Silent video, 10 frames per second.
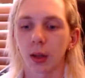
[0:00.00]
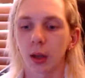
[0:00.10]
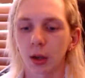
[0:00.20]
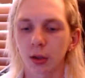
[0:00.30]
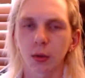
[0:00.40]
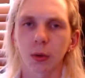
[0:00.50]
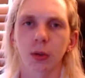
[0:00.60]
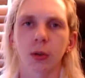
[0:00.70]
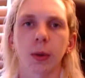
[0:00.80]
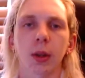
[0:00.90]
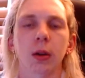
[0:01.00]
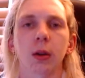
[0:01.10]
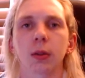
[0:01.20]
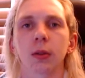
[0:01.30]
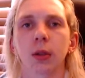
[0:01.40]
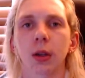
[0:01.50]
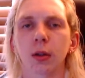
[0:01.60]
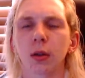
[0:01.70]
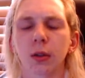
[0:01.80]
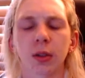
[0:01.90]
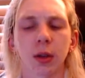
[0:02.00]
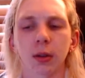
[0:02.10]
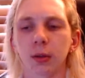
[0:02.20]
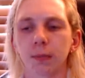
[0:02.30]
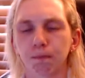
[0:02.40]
and I just want to talk about the console now, not Zelda.